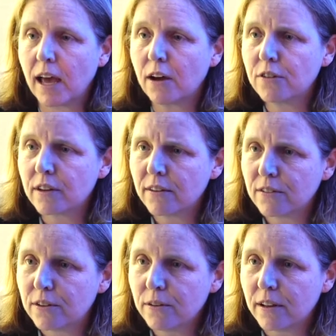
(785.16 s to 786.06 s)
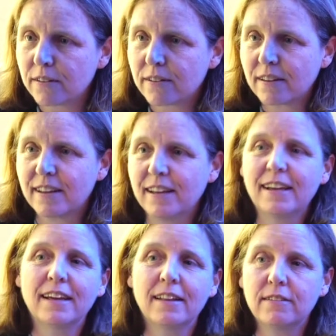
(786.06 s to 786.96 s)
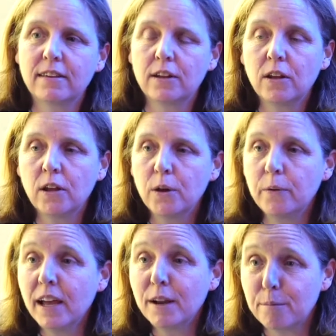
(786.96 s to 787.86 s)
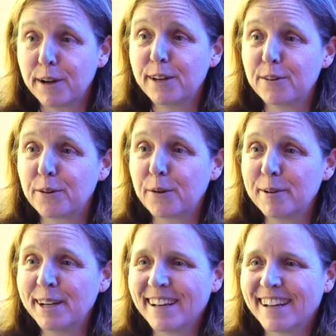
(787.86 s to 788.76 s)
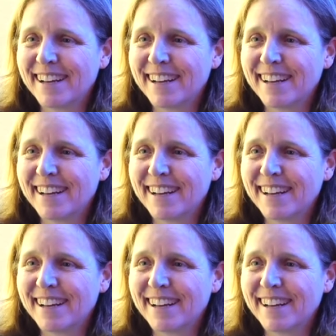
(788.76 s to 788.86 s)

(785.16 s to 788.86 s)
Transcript: How'd you guys do this? And they said, we had a brainstorming